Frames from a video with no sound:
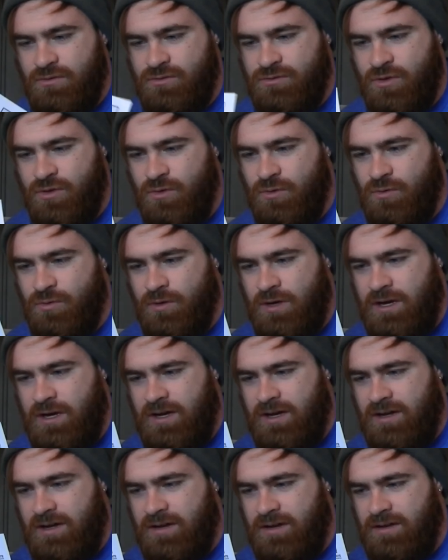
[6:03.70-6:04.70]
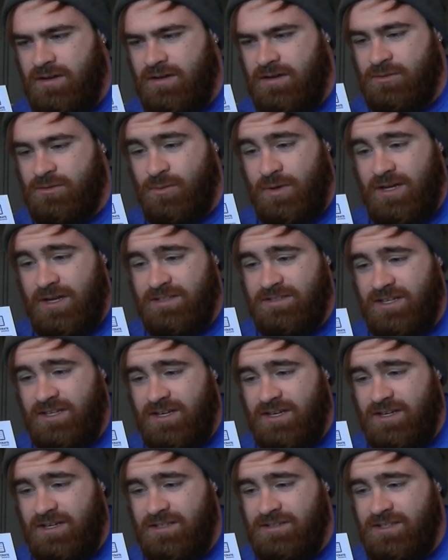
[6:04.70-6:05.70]
So uh, as well as that,
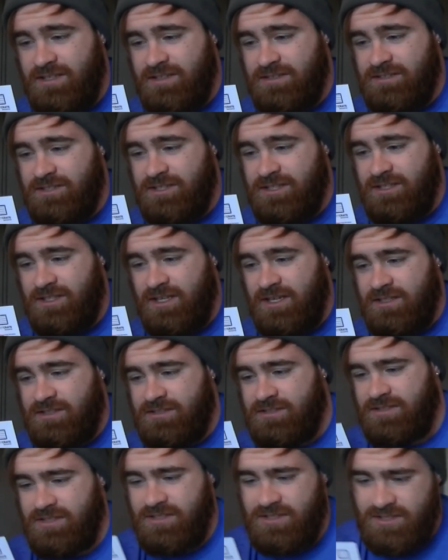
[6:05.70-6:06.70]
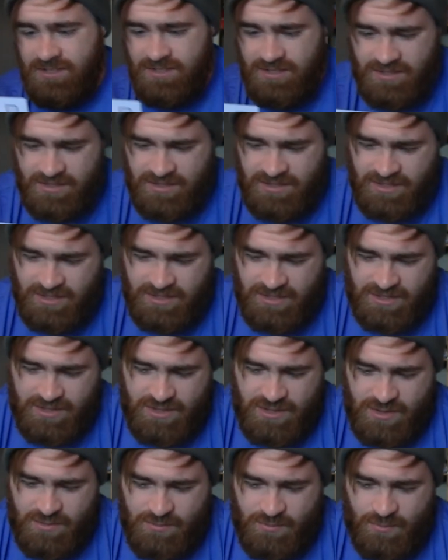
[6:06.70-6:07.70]
I didn't see this,
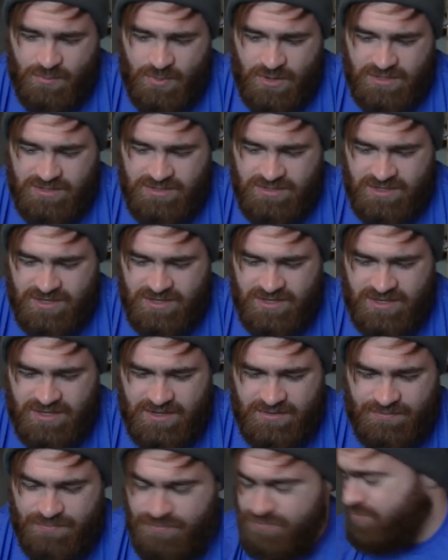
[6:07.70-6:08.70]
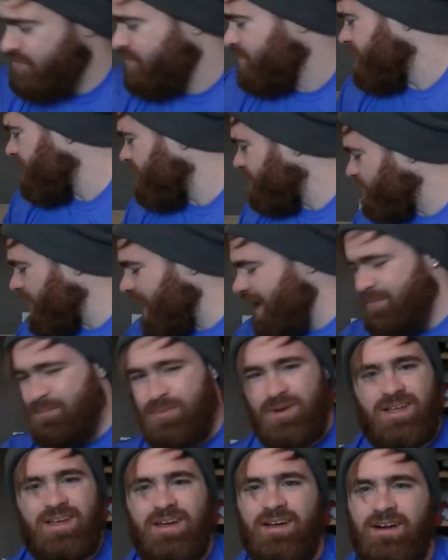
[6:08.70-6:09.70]
but uh, the
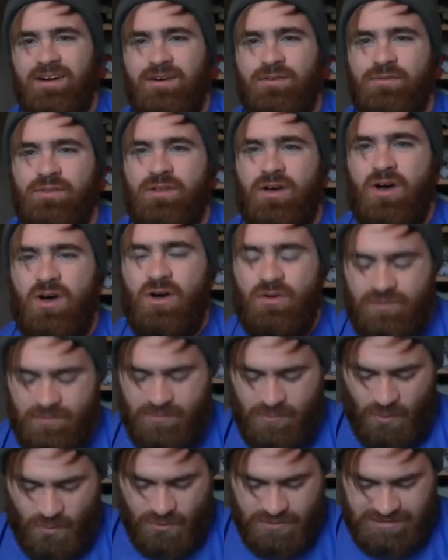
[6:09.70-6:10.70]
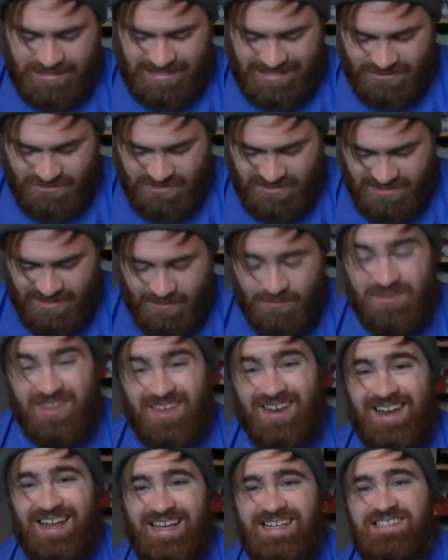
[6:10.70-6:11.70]
replica of the hoverboard has actually come
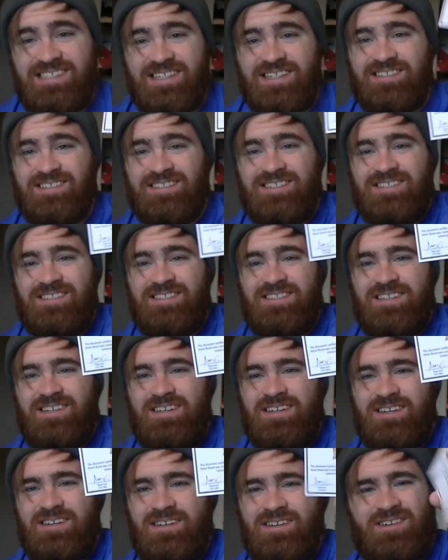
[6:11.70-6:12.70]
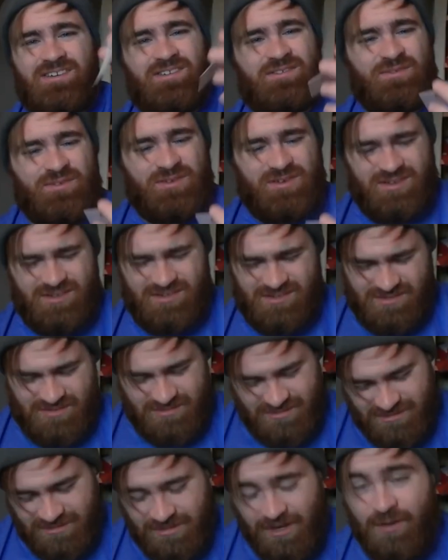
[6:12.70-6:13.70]
with a license for
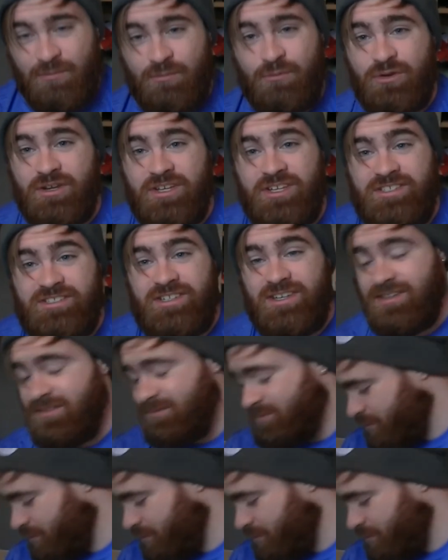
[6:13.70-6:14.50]
some reason.